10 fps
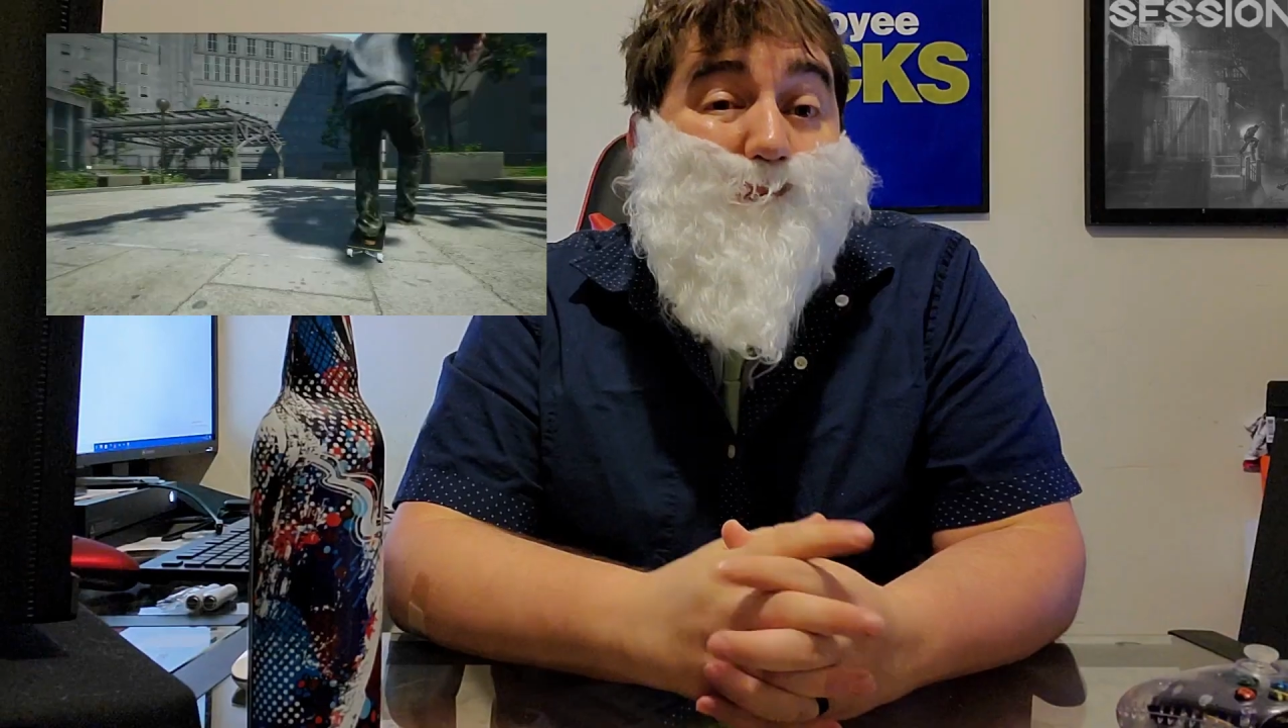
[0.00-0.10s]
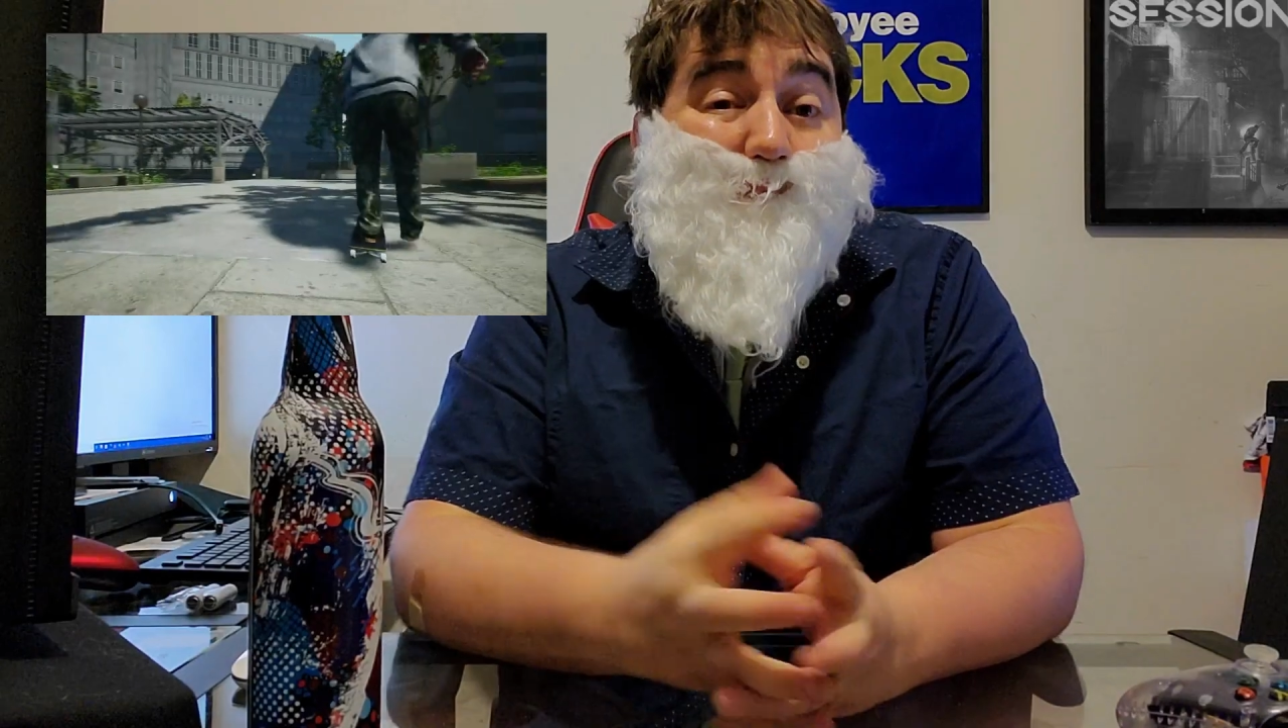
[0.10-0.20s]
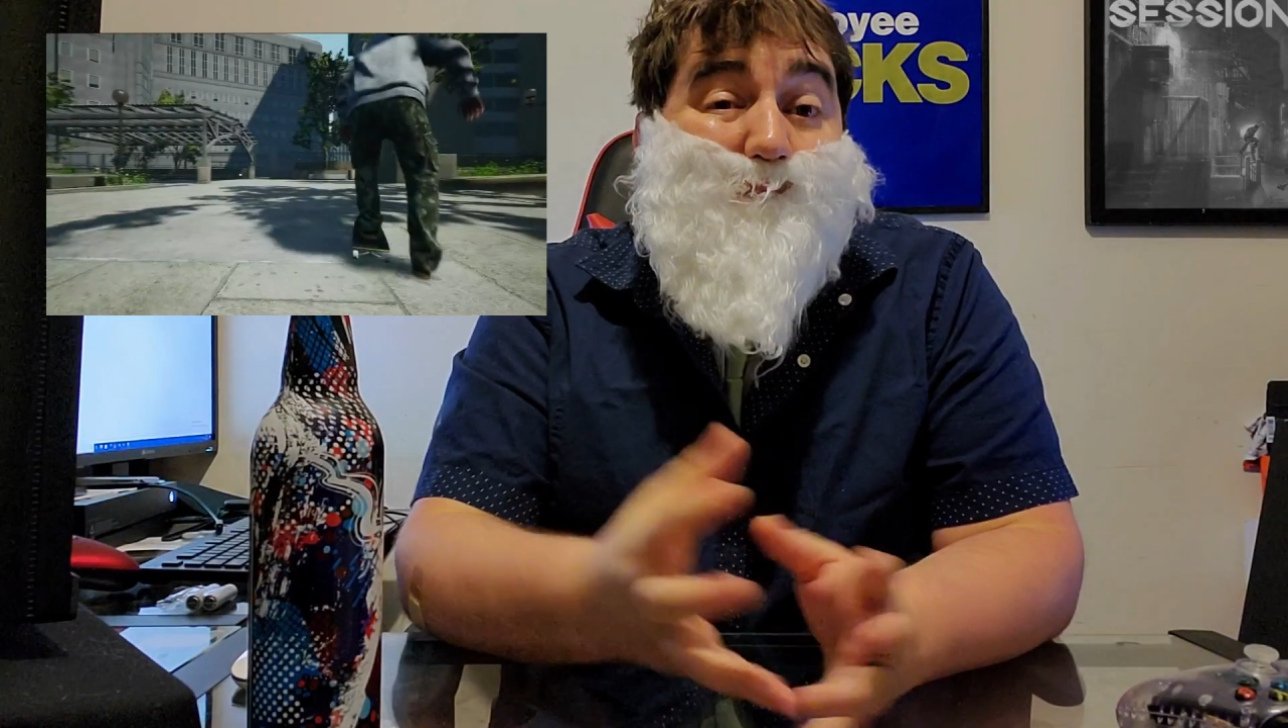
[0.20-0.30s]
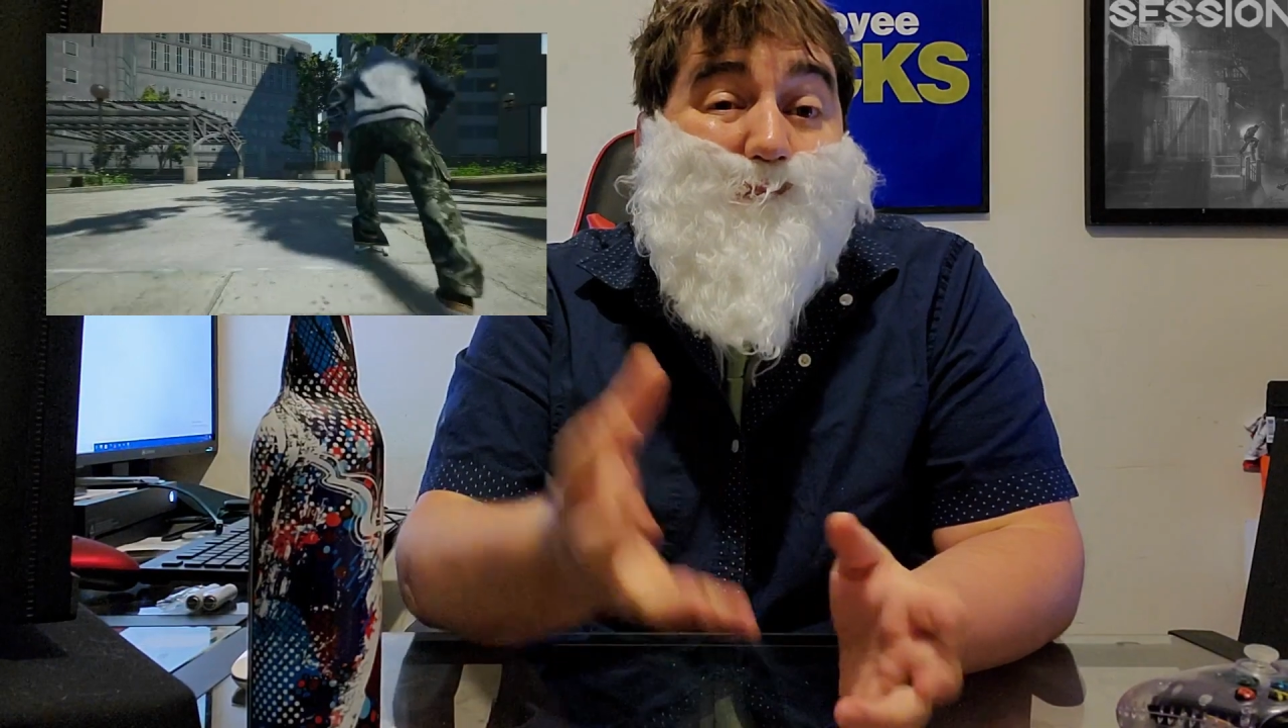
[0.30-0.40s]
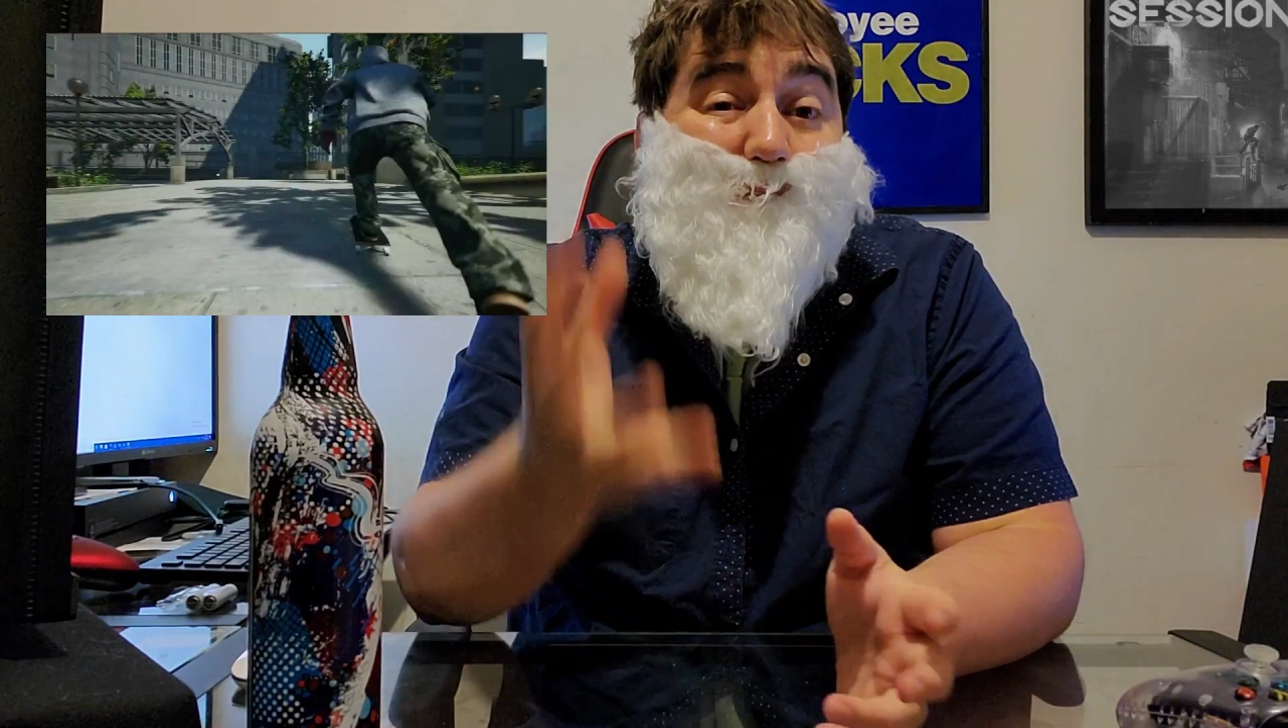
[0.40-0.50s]

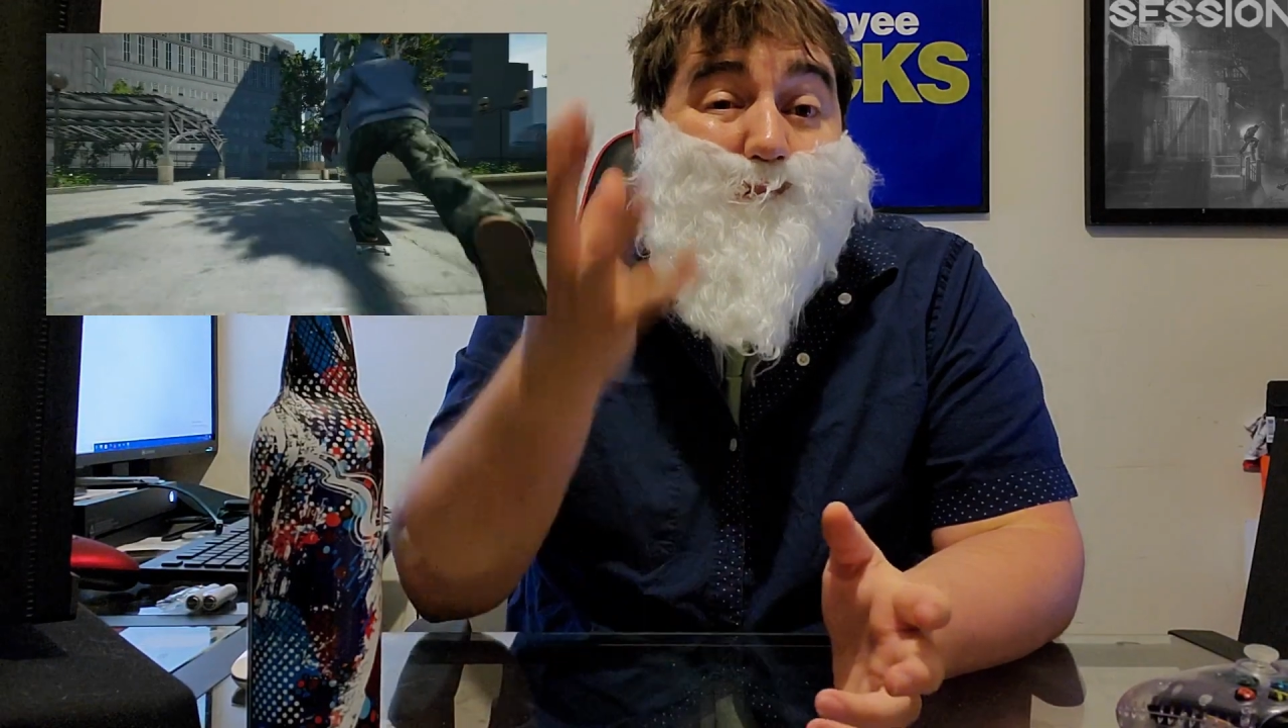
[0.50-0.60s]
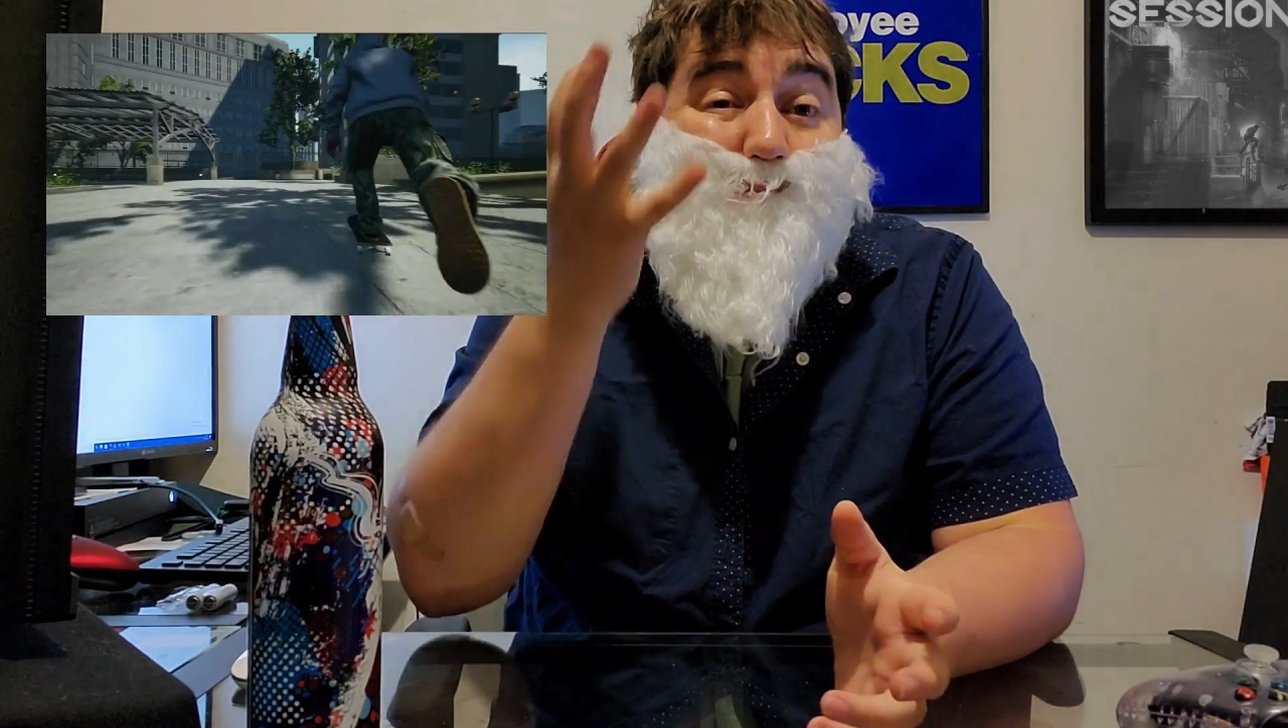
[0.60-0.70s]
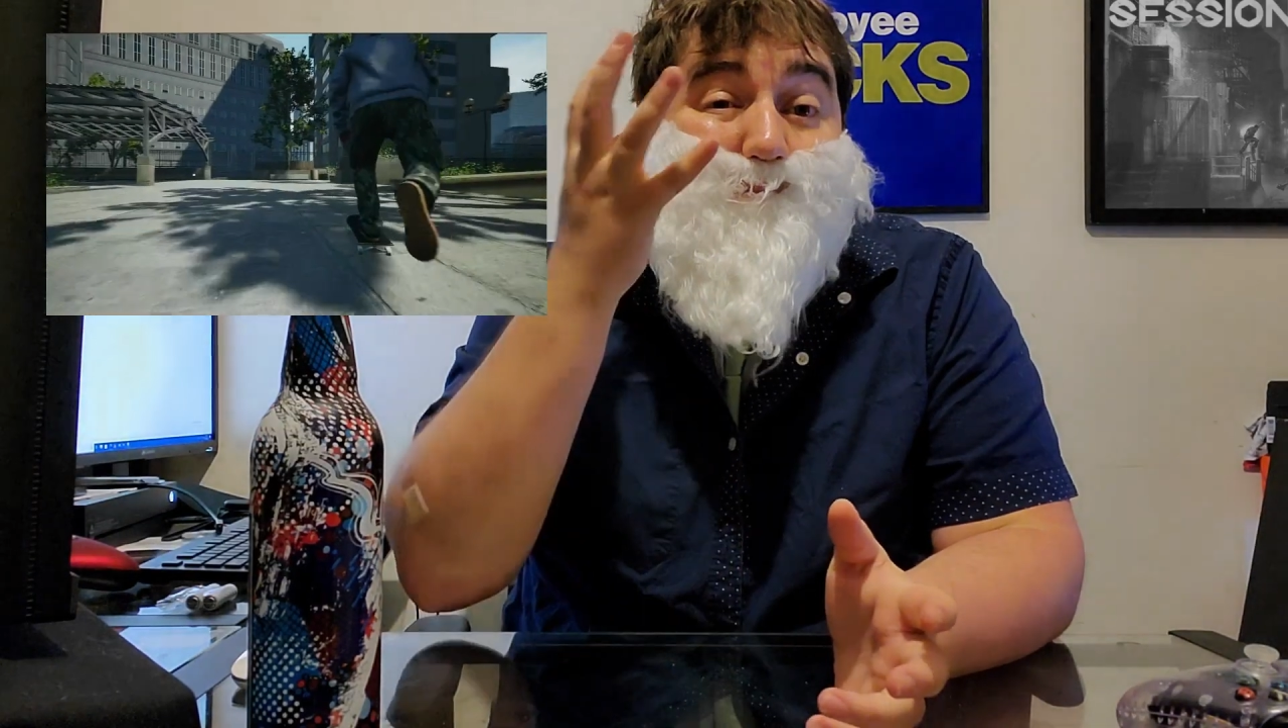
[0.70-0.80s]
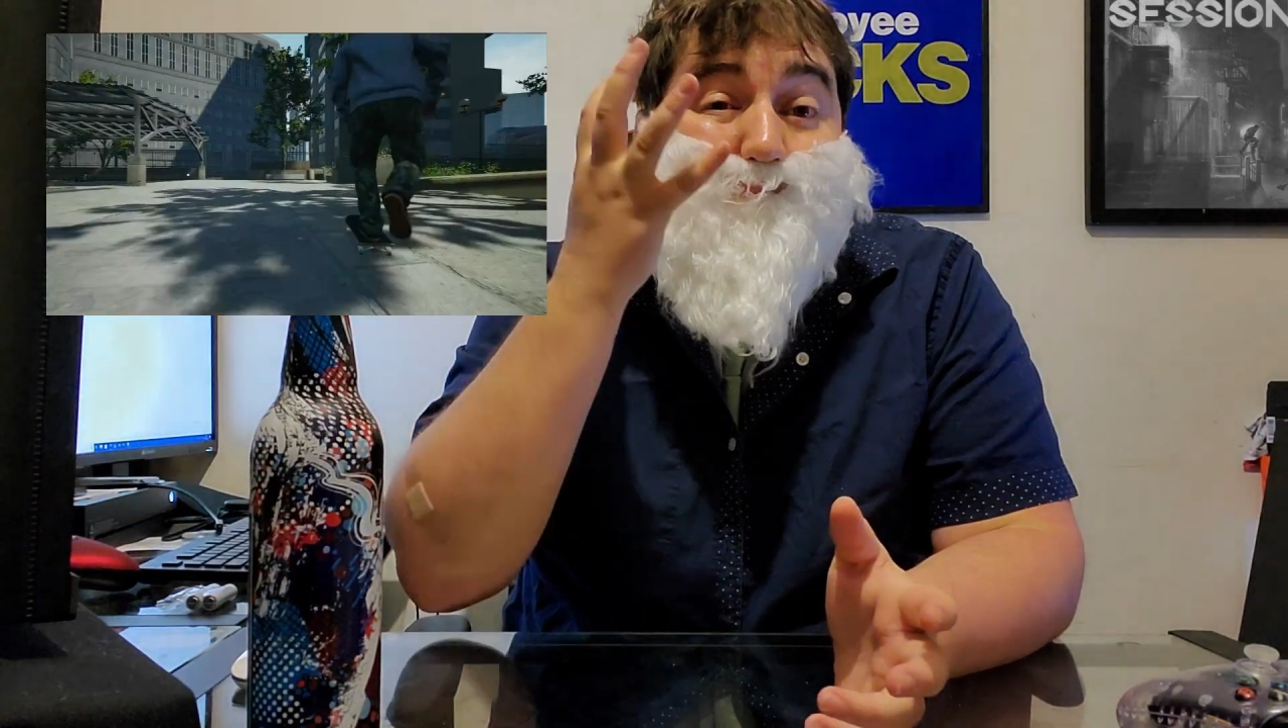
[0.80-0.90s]
hit like a